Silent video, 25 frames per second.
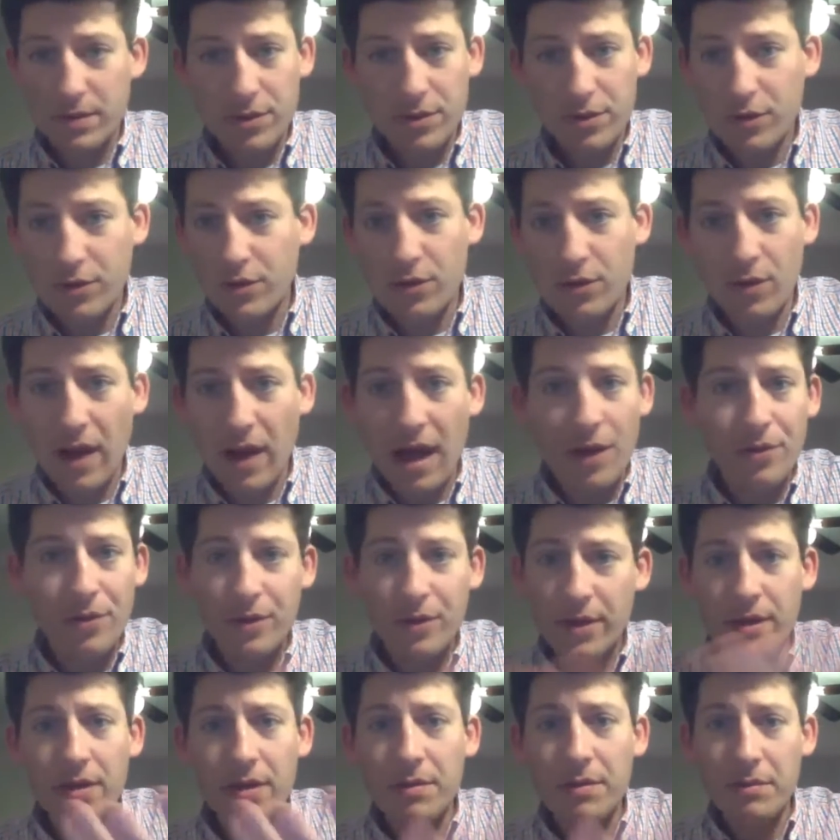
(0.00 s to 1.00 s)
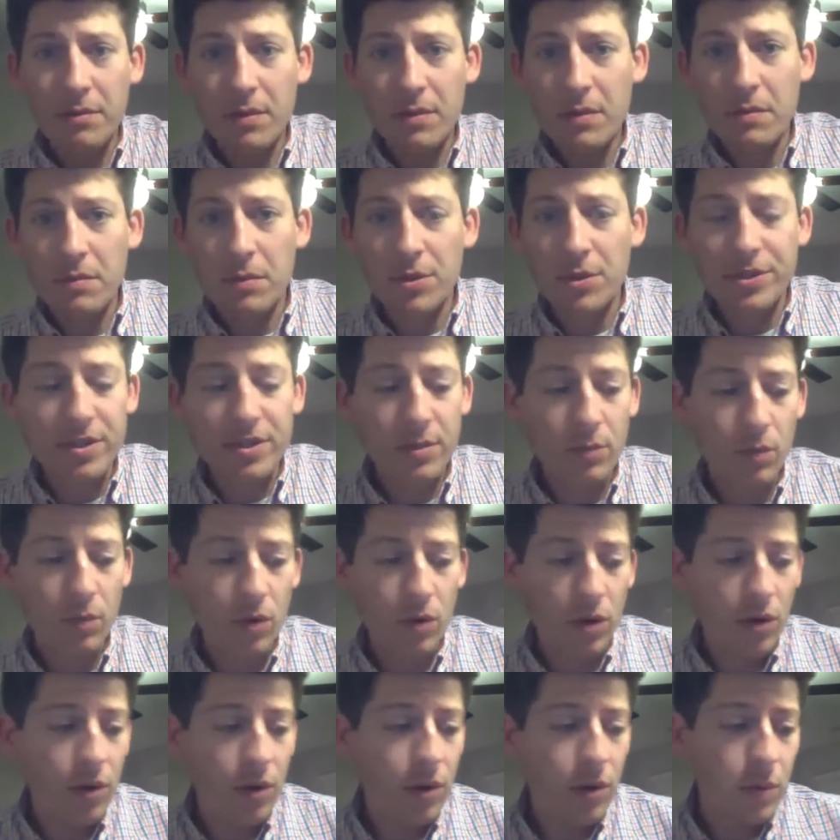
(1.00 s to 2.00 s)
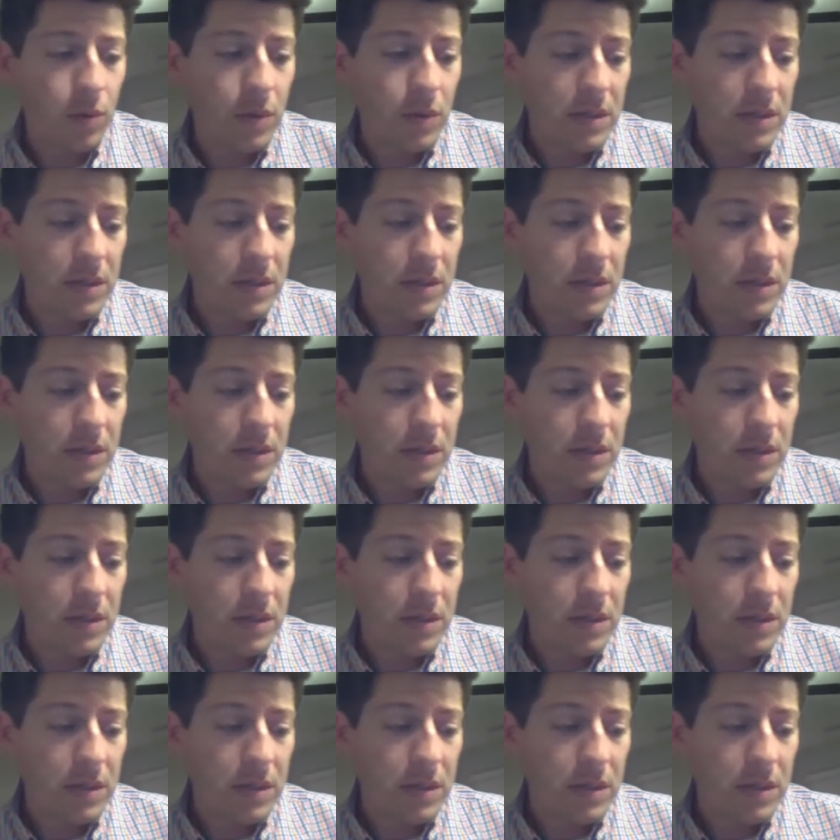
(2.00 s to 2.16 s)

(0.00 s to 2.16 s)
throughout the Muslim world when